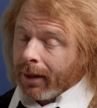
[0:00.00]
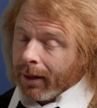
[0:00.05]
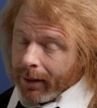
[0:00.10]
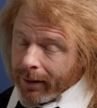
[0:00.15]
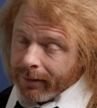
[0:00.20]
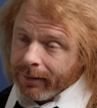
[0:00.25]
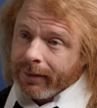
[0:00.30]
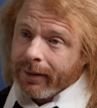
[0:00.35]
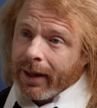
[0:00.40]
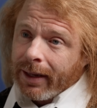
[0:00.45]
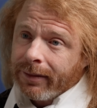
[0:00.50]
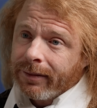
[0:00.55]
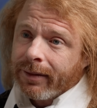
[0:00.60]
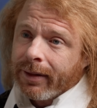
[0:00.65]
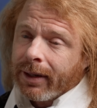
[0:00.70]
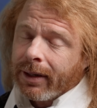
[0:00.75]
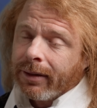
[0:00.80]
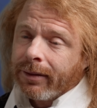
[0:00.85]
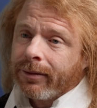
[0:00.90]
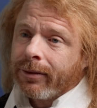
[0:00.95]
It's nice
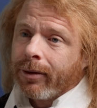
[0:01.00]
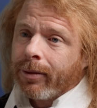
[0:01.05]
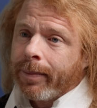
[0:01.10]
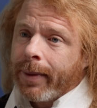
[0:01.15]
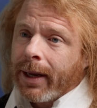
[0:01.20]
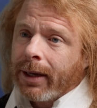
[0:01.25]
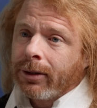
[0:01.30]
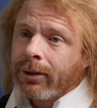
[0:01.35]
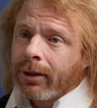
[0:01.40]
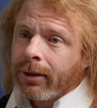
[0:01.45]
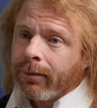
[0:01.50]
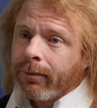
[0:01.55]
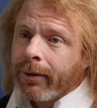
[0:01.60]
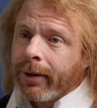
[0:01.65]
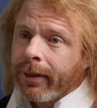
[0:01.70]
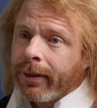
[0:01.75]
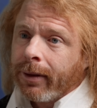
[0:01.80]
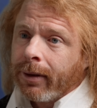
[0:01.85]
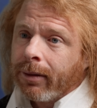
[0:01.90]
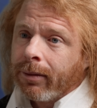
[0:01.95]
that he's so patient
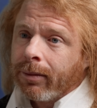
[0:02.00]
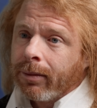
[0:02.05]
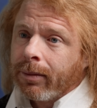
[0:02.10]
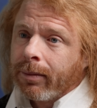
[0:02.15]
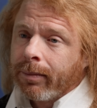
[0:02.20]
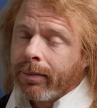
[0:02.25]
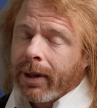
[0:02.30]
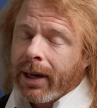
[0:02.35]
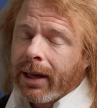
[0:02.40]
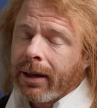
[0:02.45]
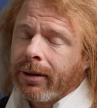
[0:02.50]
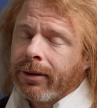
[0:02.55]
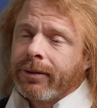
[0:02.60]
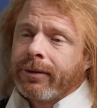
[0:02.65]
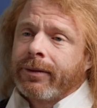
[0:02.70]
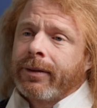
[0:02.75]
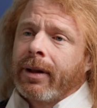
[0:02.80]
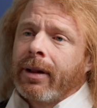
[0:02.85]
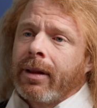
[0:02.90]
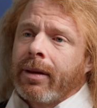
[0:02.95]
with you, but I could
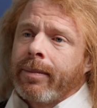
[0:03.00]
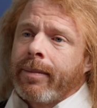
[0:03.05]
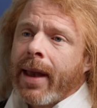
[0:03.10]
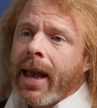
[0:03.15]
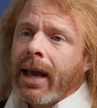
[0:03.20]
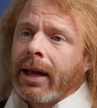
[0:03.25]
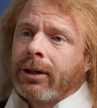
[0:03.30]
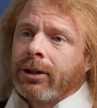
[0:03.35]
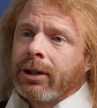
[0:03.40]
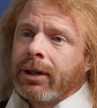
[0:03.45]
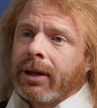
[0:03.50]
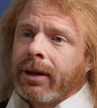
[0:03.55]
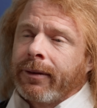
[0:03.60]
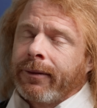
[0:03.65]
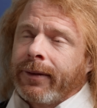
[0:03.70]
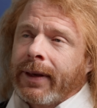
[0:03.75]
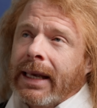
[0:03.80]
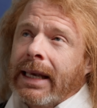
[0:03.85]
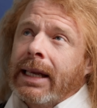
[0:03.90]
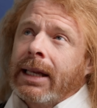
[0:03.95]
still imagine
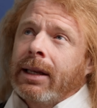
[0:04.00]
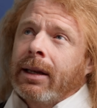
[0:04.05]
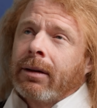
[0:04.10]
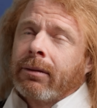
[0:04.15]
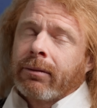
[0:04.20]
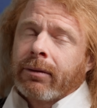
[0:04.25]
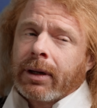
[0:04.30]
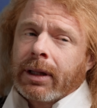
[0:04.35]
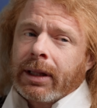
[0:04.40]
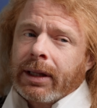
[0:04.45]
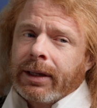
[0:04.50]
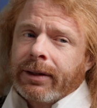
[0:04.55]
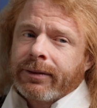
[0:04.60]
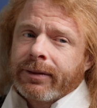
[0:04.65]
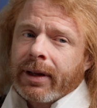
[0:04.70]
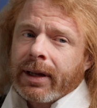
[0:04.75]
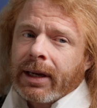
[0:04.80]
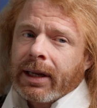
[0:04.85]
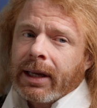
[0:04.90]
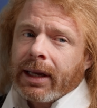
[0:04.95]
if he didn't release
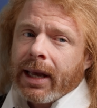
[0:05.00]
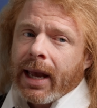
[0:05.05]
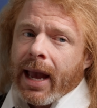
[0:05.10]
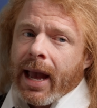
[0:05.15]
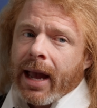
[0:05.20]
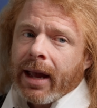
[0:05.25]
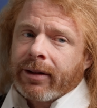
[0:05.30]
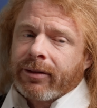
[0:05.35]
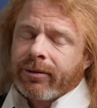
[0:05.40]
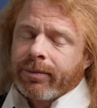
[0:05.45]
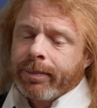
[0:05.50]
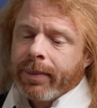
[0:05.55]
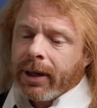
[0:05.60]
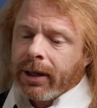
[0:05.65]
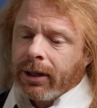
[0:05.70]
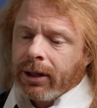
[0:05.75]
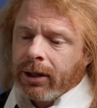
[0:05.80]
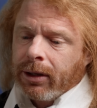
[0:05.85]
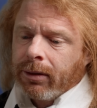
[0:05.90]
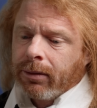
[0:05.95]
any gas,
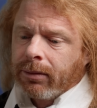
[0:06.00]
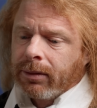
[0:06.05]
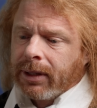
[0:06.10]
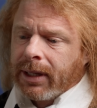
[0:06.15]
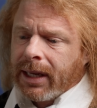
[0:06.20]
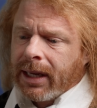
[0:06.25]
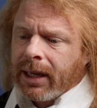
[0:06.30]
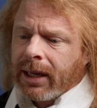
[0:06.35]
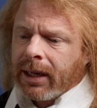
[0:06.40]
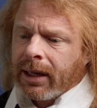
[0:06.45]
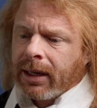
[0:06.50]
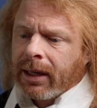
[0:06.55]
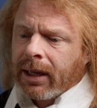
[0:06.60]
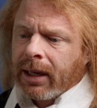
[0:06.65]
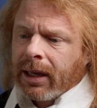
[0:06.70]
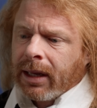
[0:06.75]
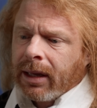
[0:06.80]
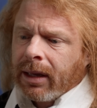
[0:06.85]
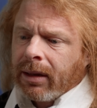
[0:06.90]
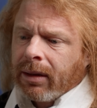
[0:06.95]
but you did,
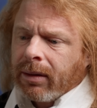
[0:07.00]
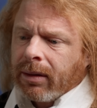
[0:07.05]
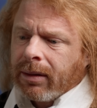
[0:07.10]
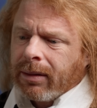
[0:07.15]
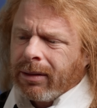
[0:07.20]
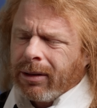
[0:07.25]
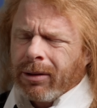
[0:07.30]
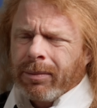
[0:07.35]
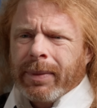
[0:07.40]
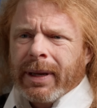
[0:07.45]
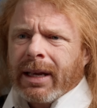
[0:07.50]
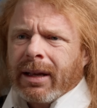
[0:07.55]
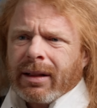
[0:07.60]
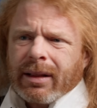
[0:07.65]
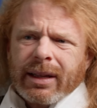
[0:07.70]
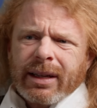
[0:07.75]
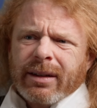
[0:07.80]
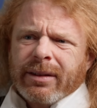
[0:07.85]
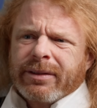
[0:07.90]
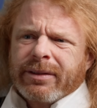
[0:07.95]
you'd be a little